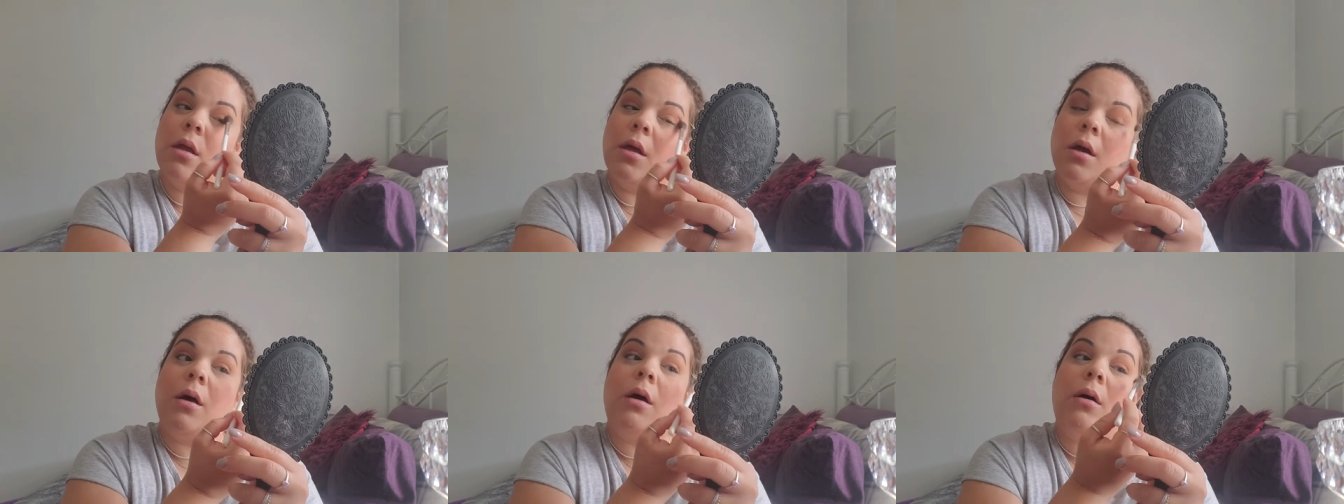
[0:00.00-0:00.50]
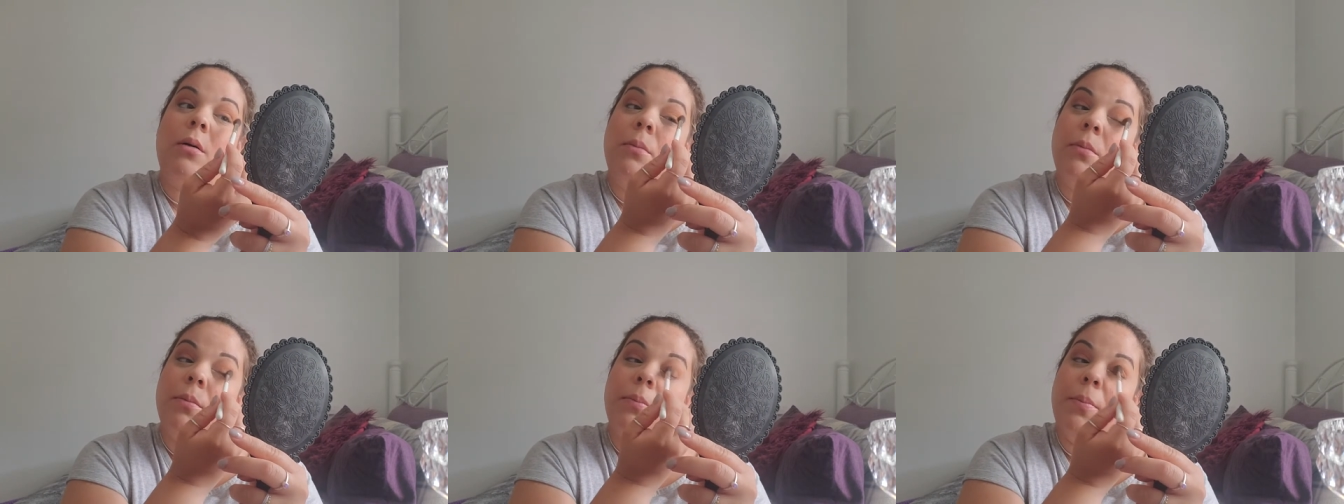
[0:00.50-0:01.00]

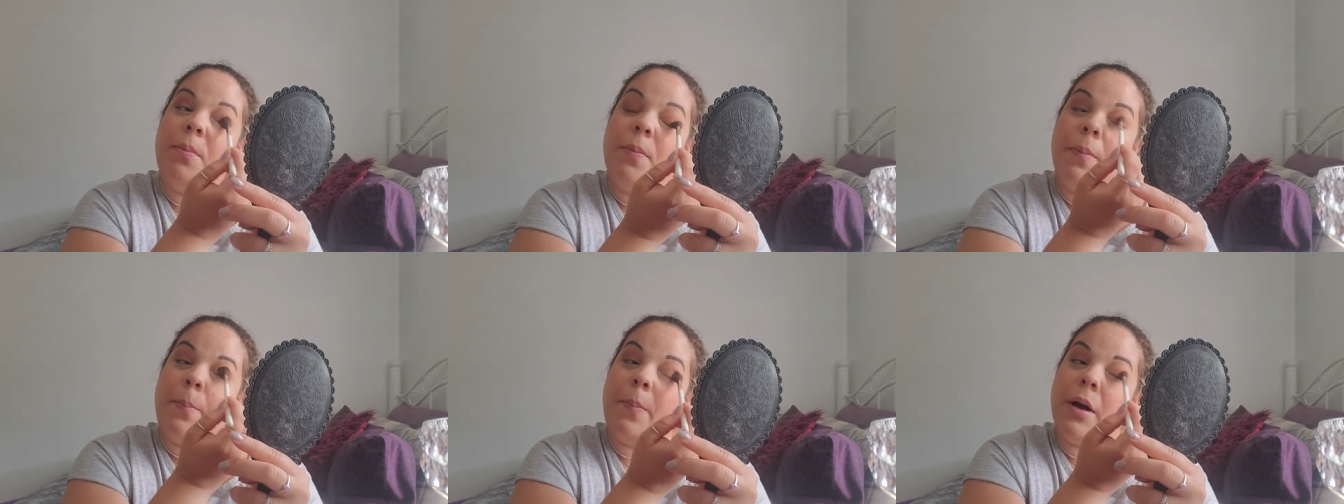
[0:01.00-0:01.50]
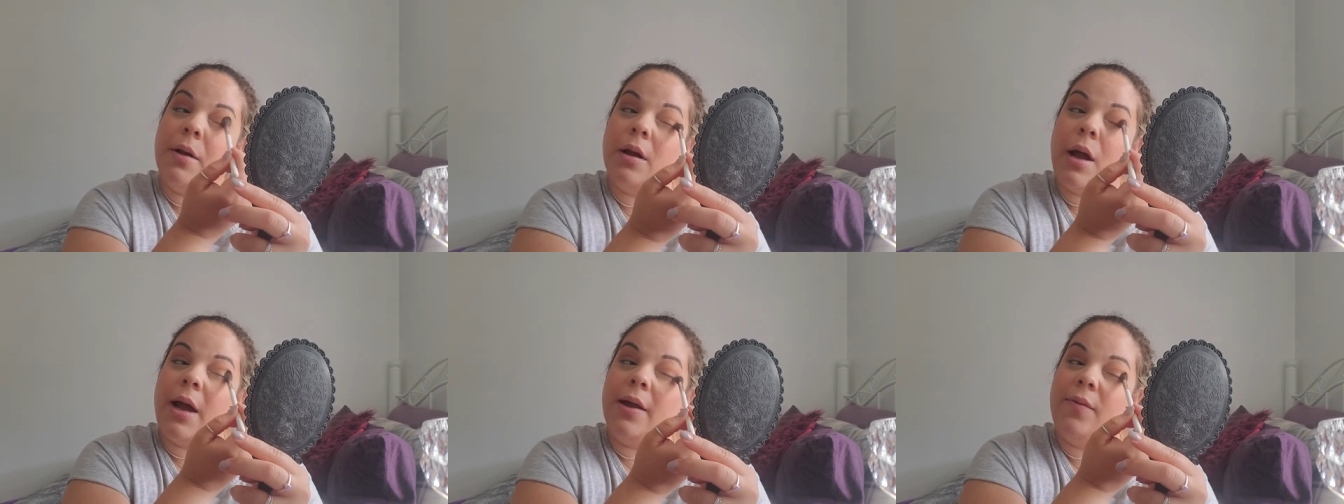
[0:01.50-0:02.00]
But
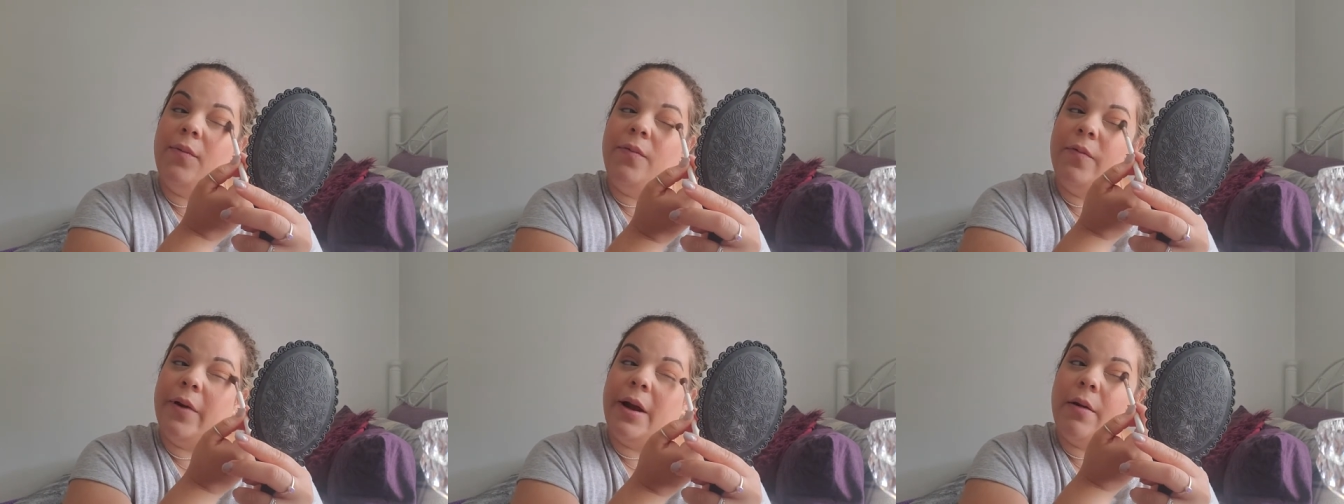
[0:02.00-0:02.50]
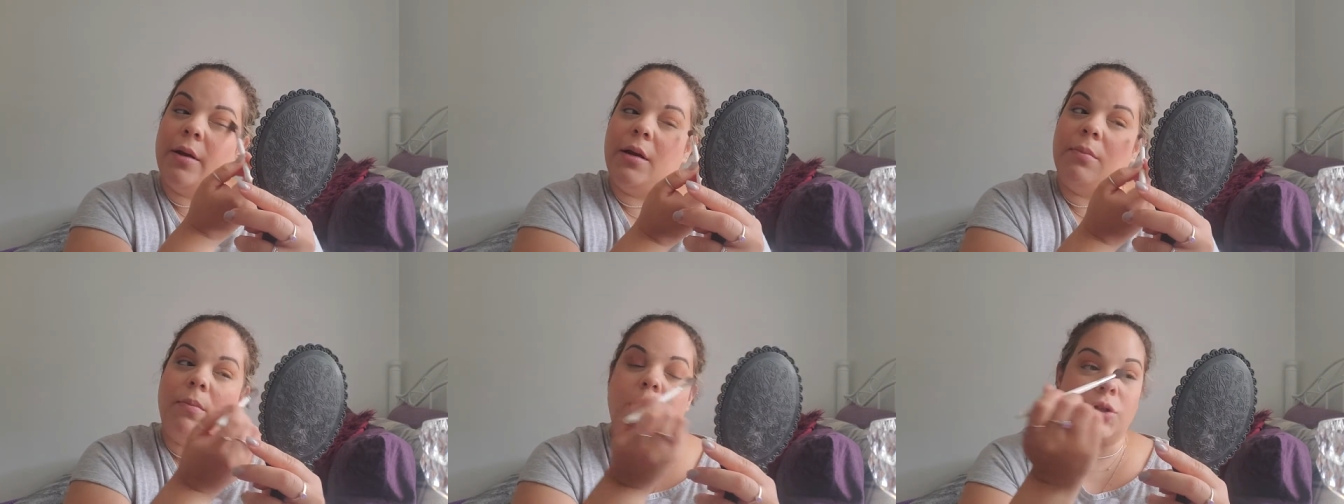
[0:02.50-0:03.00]
I very
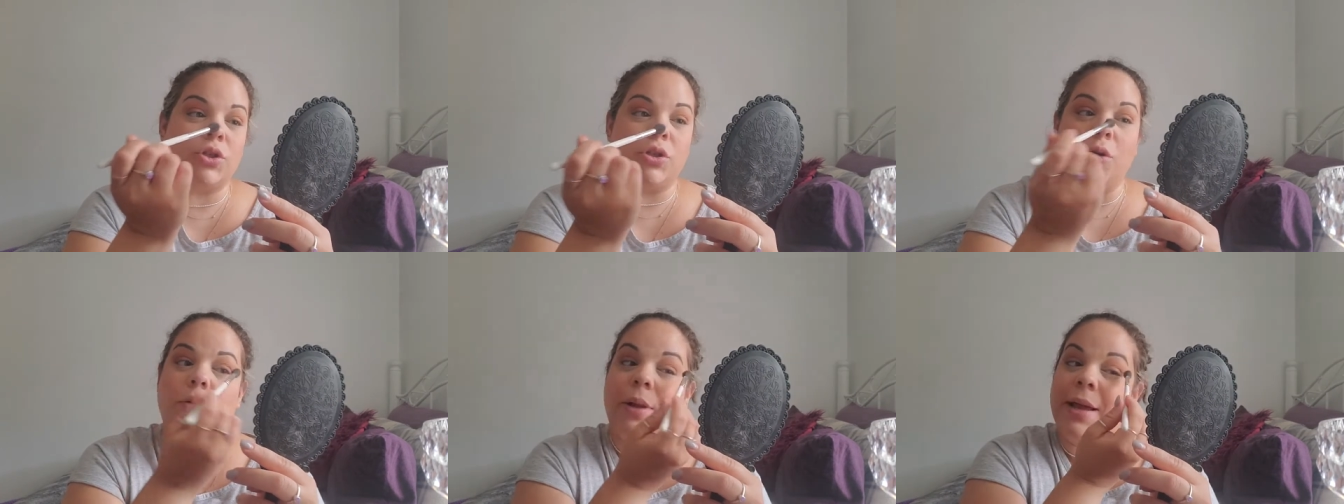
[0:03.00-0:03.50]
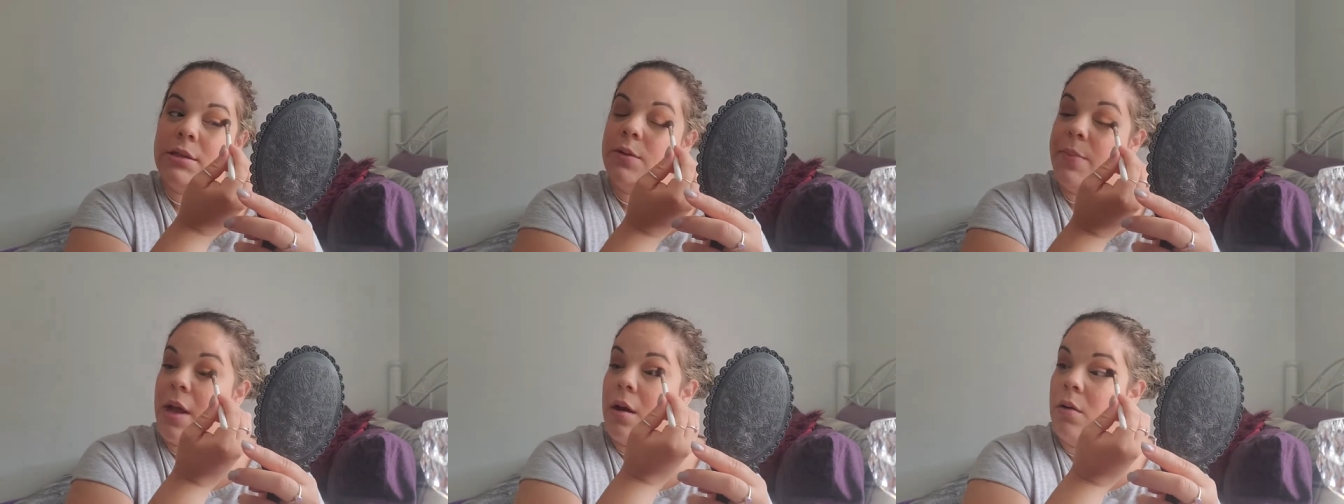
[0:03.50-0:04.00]
much so like to
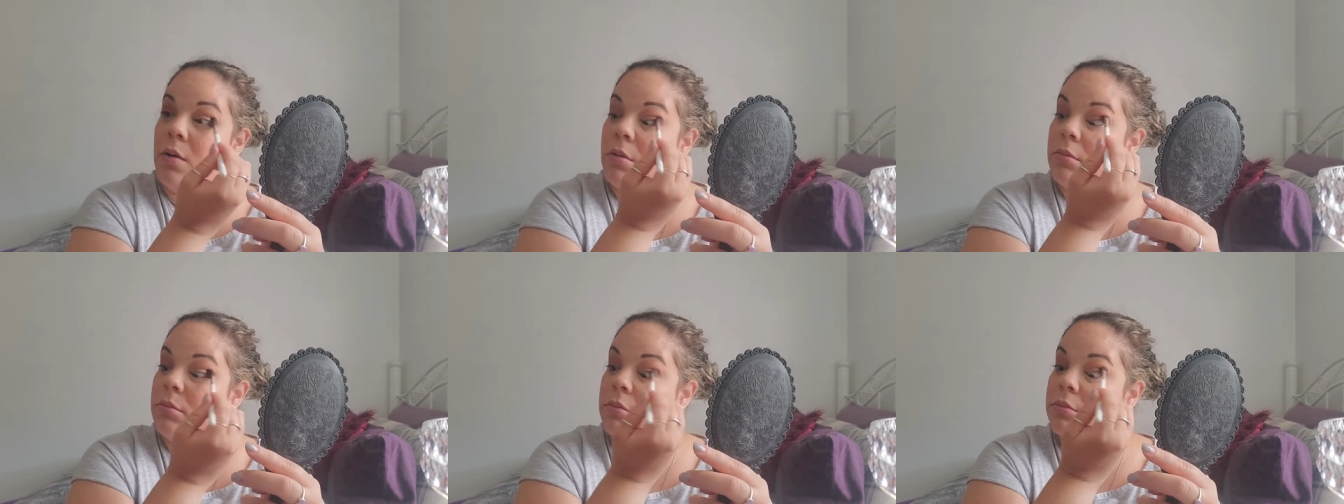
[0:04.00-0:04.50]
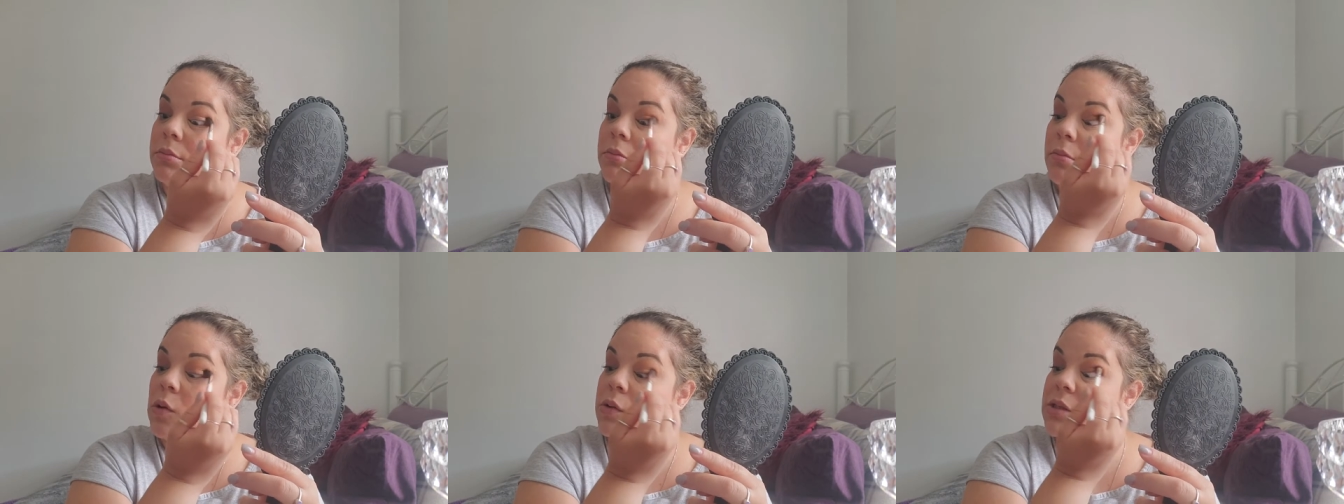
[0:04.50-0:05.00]
be at home
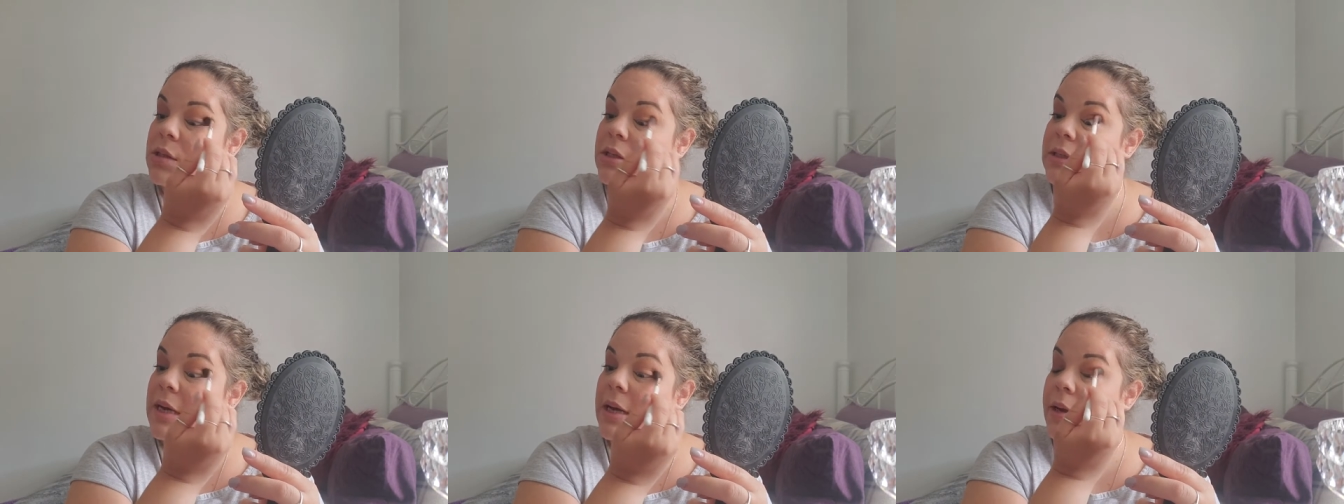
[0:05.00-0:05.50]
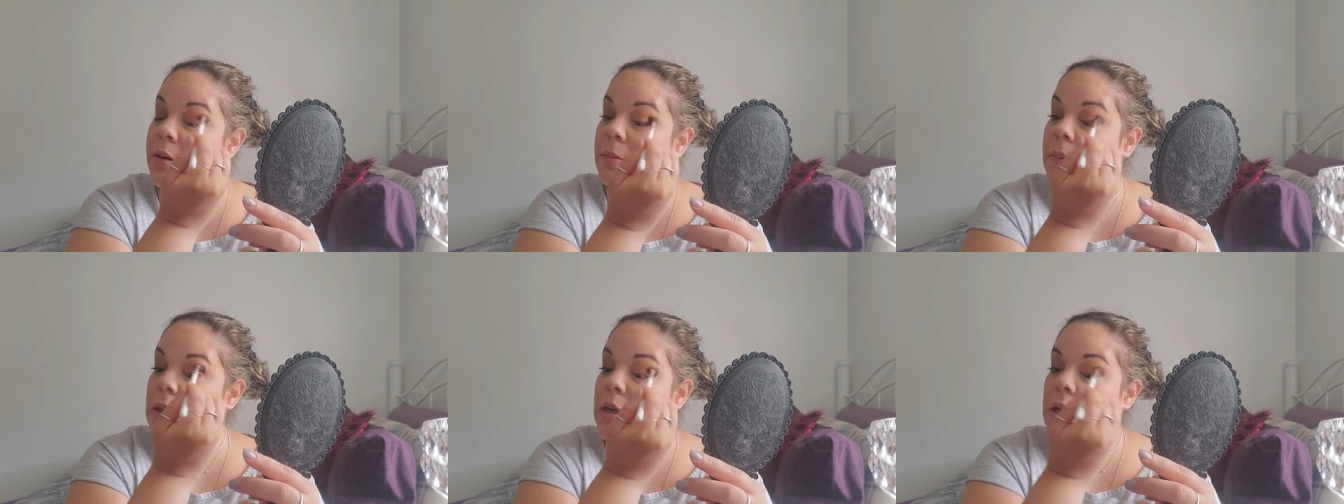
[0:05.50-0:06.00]
most of the time.